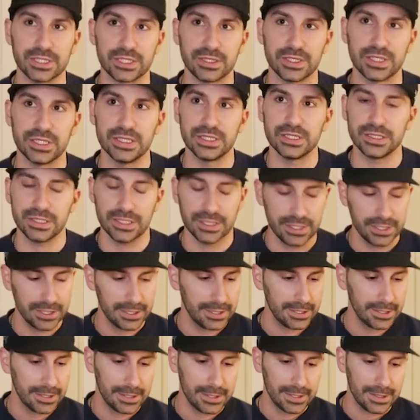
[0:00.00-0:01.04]

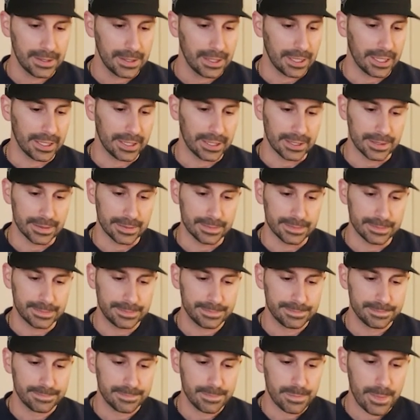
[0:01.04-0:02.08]
And
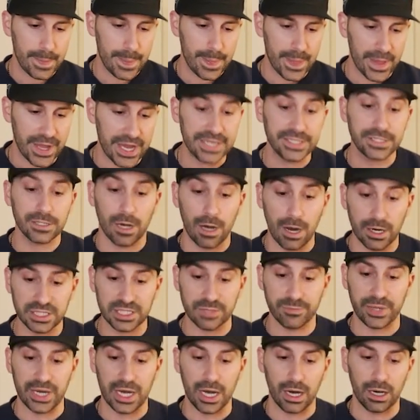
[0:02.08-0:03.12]
he talked
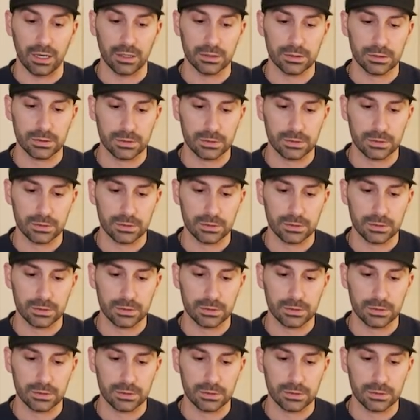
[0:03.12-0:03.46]
about